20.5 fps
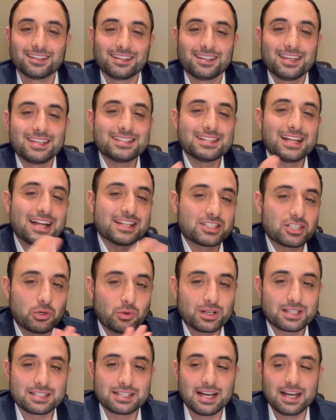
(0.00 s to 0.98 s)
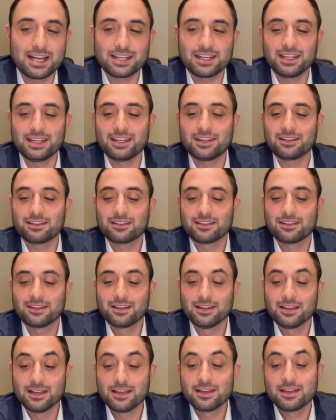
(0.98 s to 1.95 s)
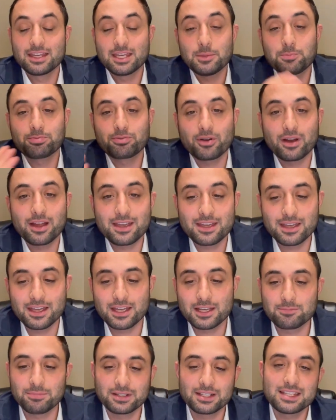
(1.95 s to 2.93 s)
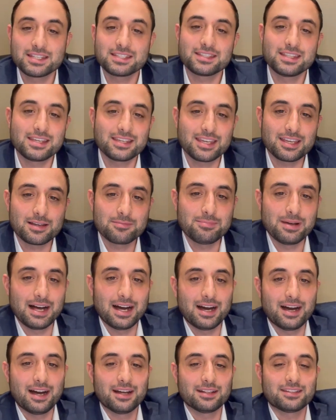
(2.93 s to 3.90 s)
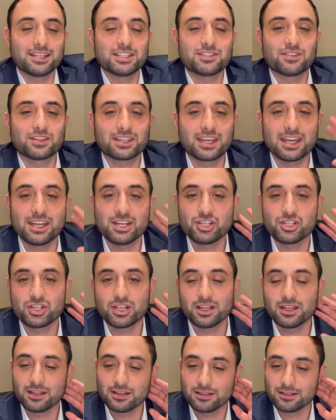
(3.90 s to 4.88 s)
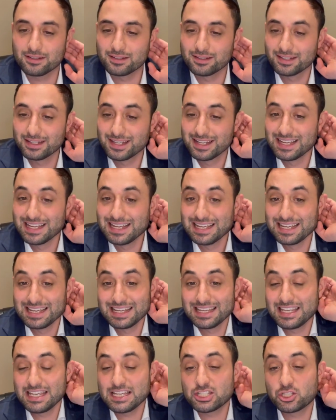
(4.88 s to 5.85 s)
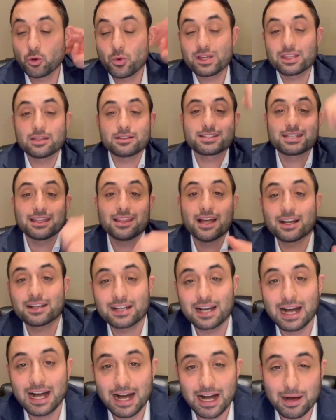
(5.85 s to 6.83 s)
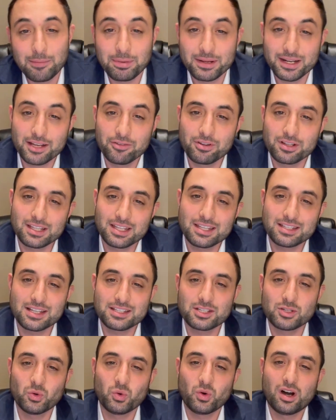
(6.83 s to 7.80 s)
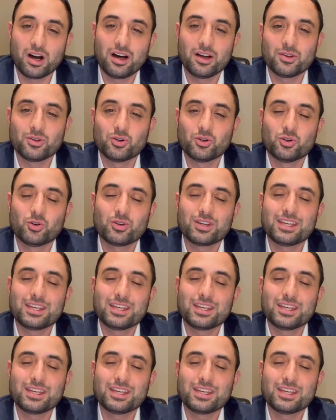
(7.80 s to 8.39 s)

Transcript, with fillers: He's not so excited. He praying, but he's thinking about his vacation. He's doing the tzedakah, but he really doesn't want to.